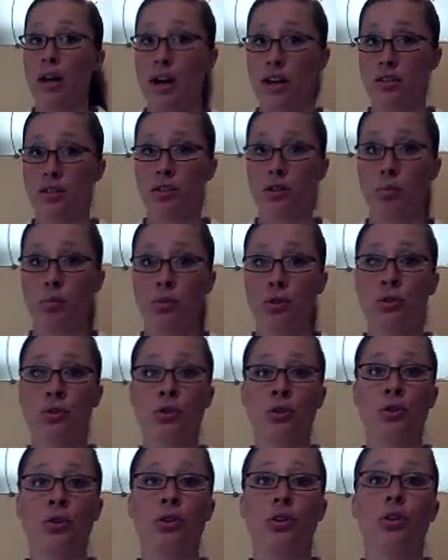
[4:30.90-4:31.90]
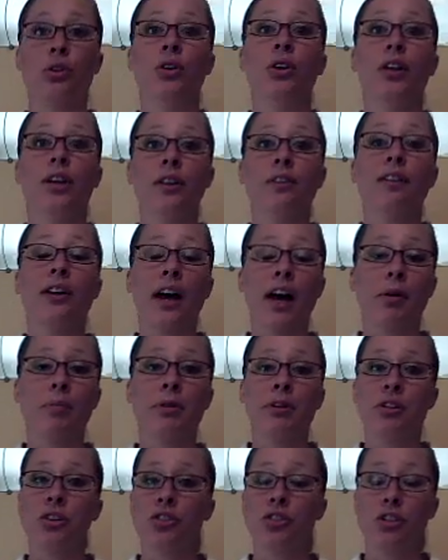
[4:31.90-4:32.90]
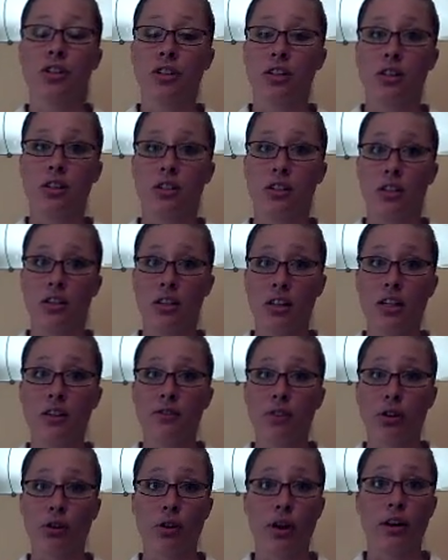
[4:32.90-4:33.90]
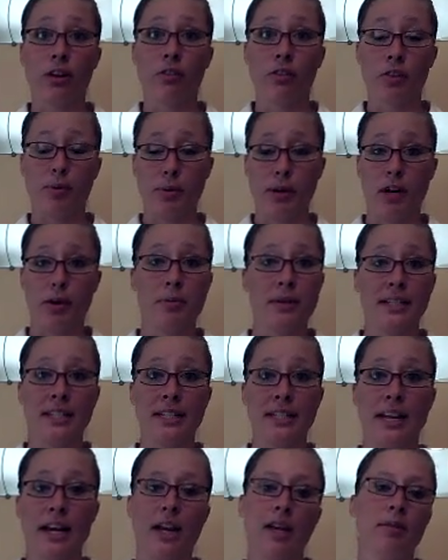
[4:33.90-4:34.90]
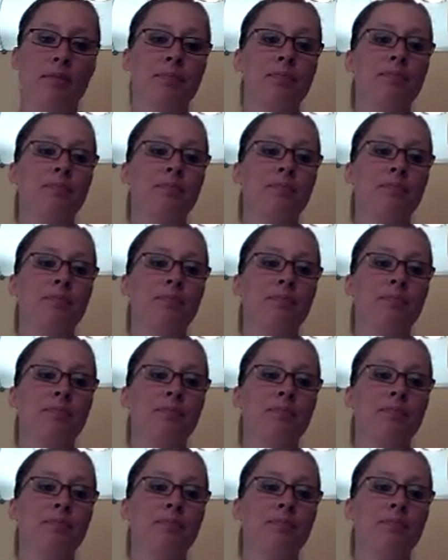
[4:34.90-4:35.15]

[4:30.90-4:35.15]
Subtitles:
School Musical, the competition is even greater for Barbie today.